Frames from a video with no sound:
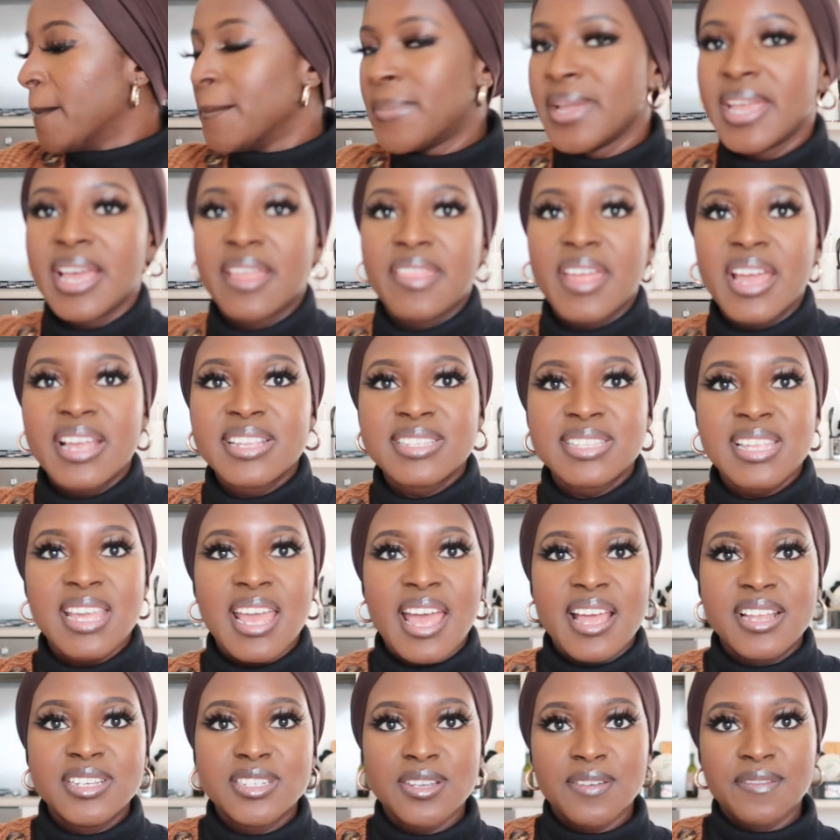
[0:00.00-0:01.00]
But yeah, that is the
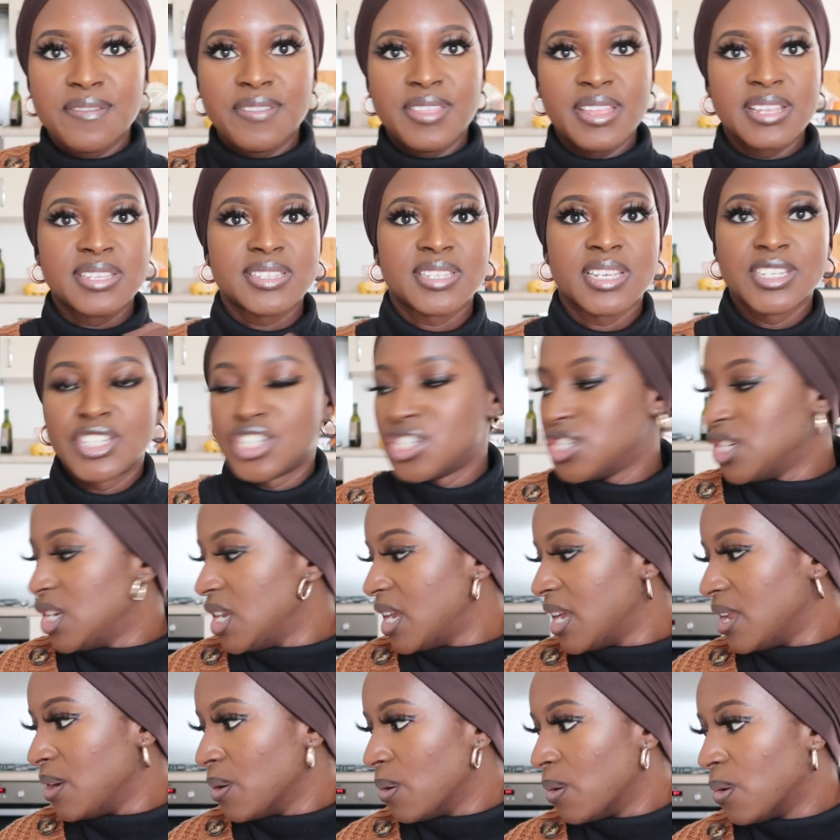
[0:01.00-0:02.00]
end of this
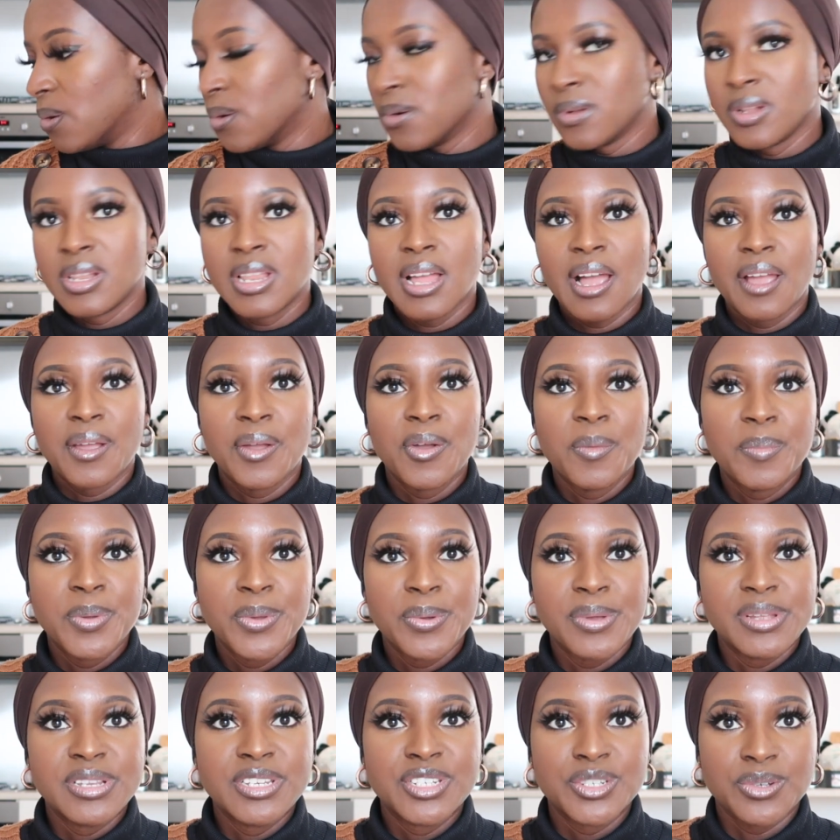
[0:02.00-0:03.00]
SHEIN haul. I hope
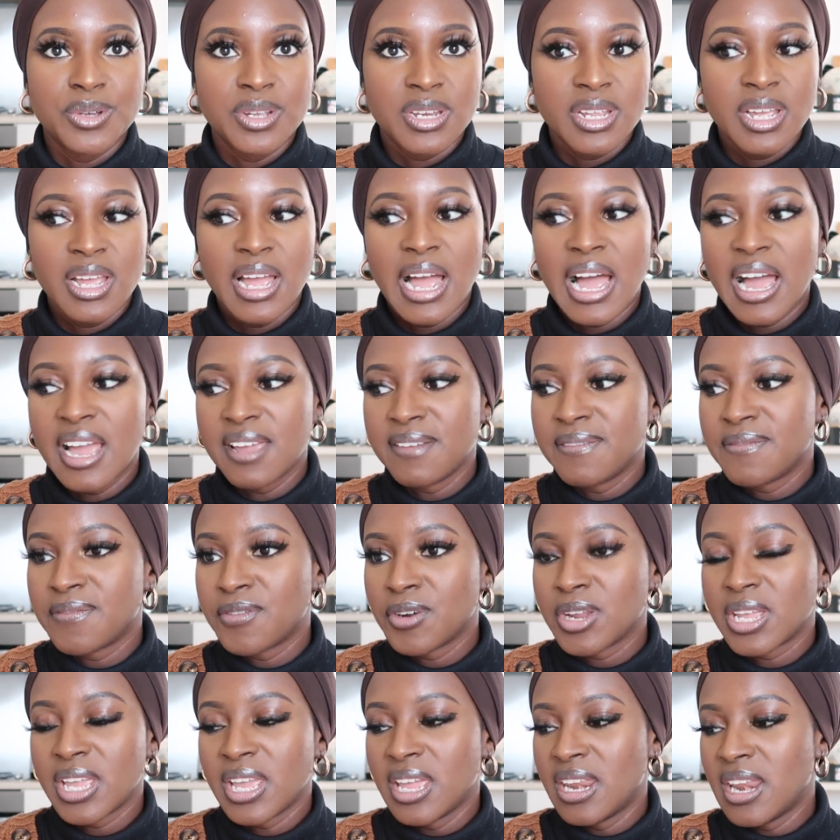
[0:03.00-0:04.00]
you enjoyed it.
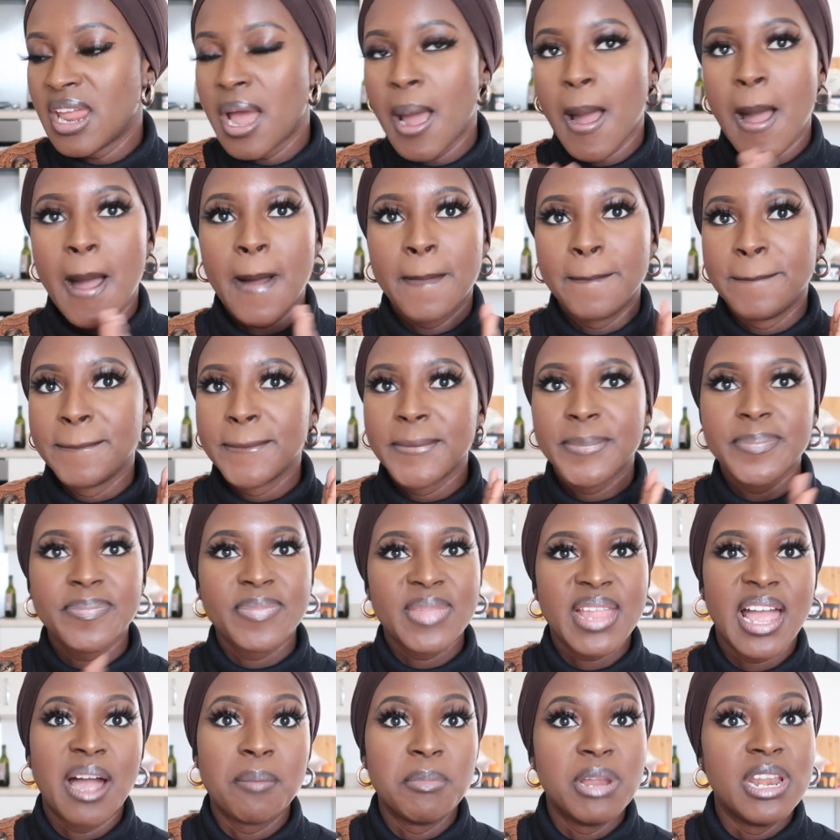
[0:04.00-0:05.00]

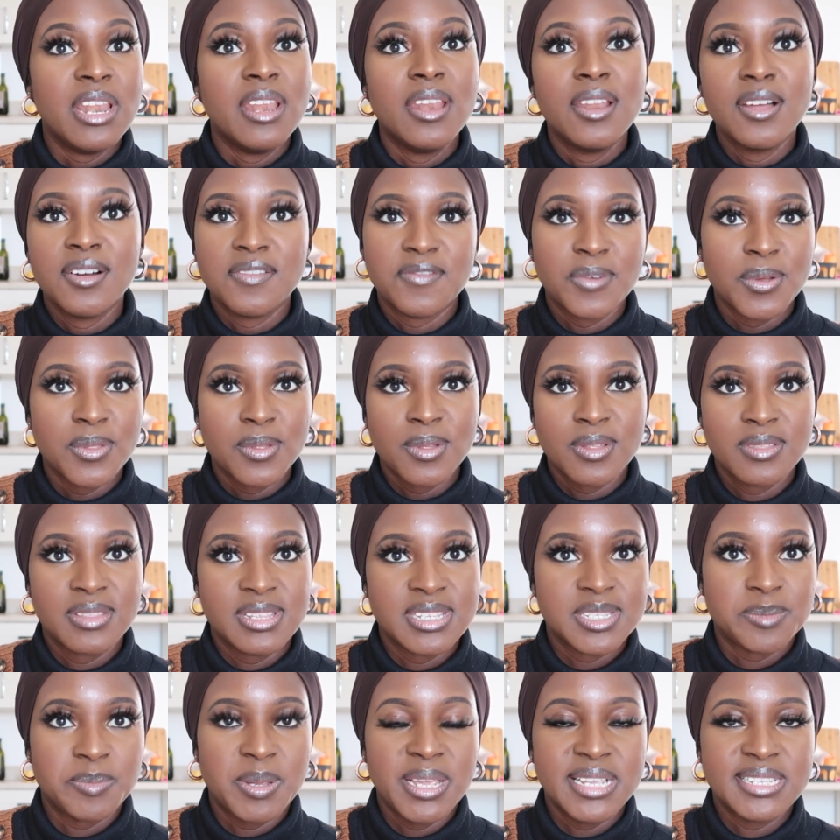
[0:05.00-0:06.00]
I'm in love with all
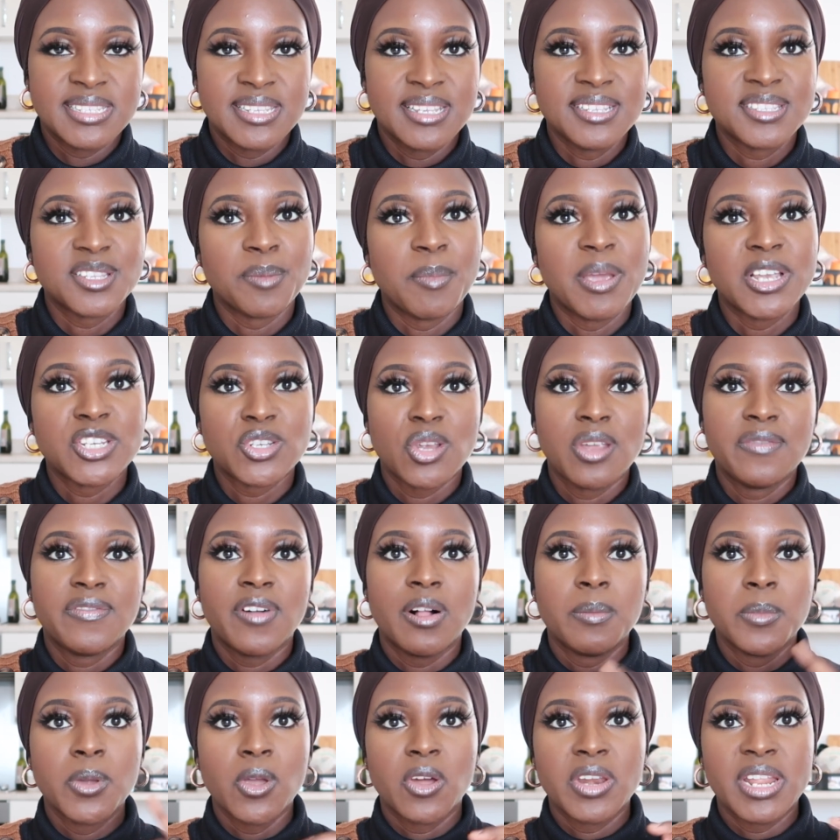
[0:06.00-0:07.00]
these pieces. So make sure you
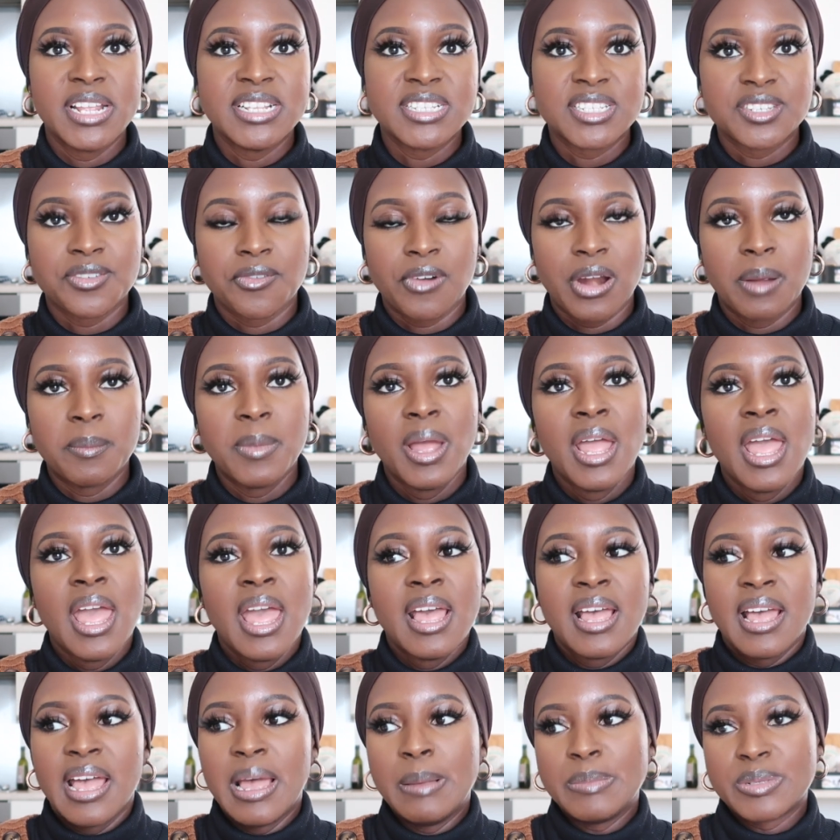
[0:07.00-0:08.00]
follow me on Instagram
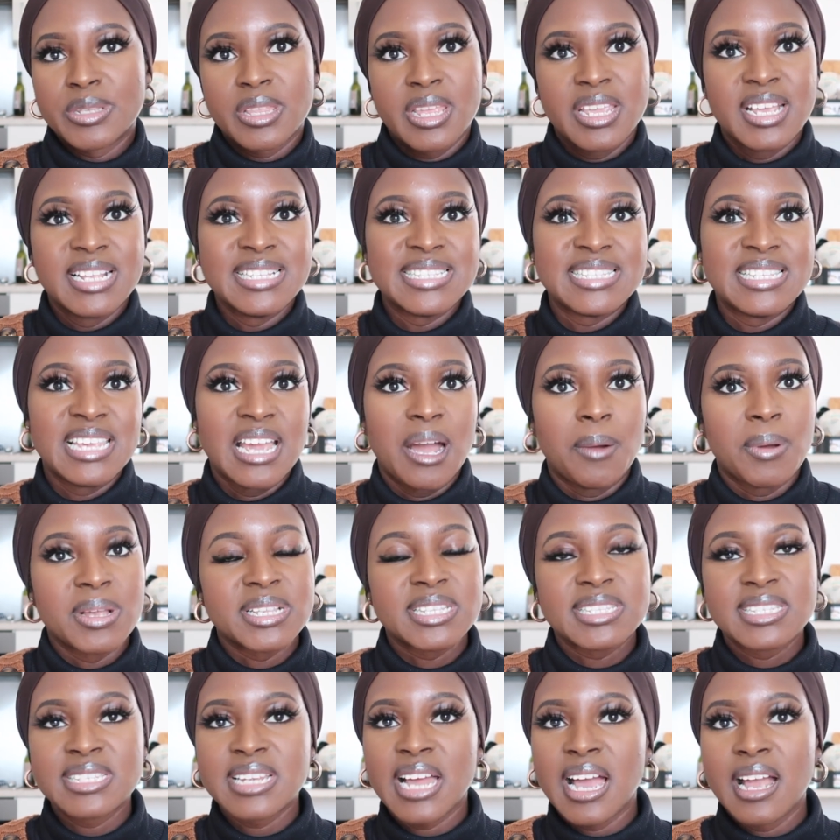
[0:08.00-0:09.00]
so that you can see how I
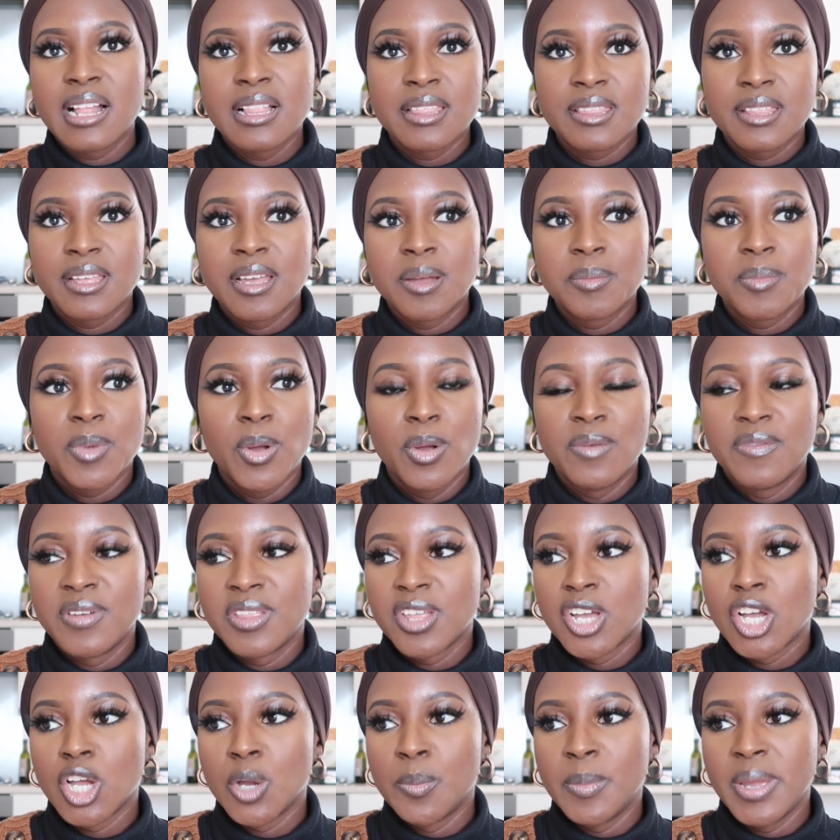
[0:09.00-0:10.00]
style them over
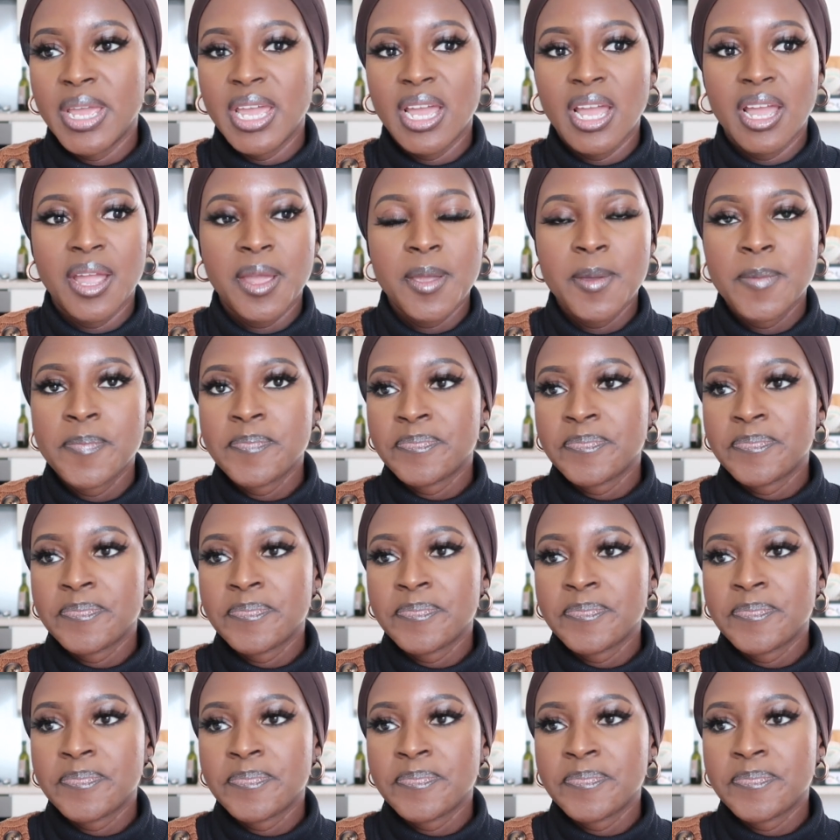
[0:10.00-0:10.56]
the coming